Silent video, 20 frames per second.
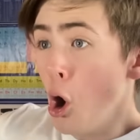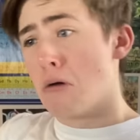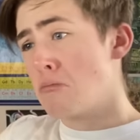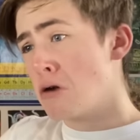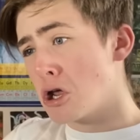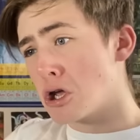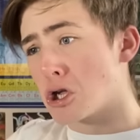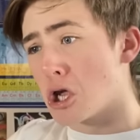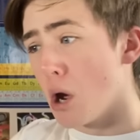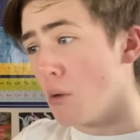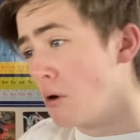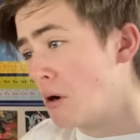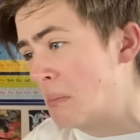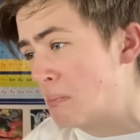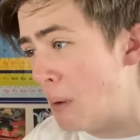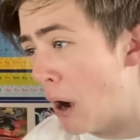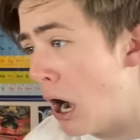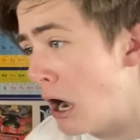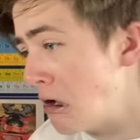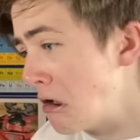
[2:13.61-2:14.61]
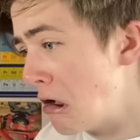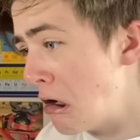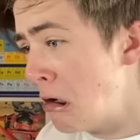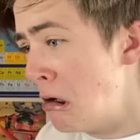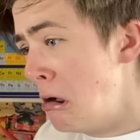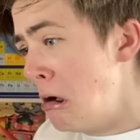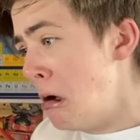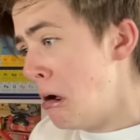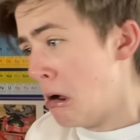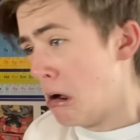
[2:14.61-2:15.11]
I'm gonna go and buy
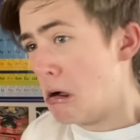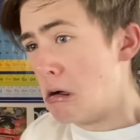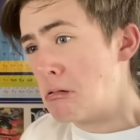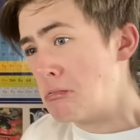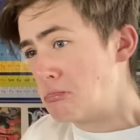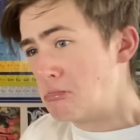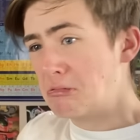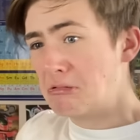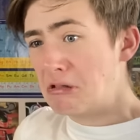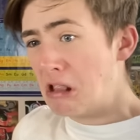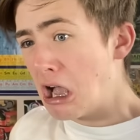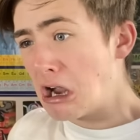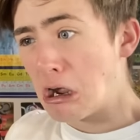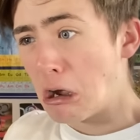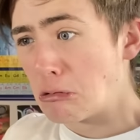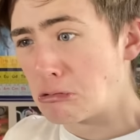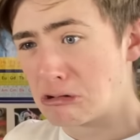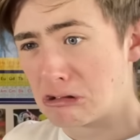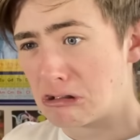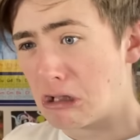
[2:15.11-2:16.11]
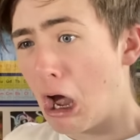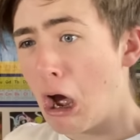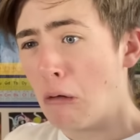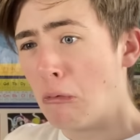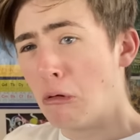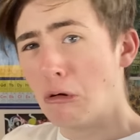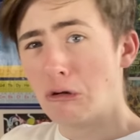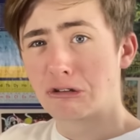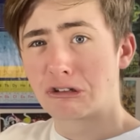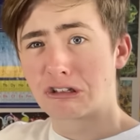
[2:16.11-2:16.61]
a Lego Star
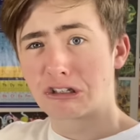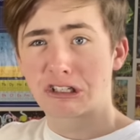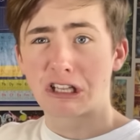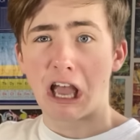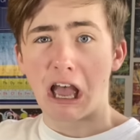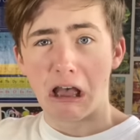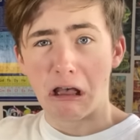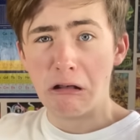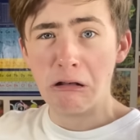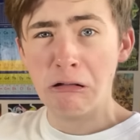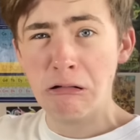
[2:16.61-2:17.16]
Wars set.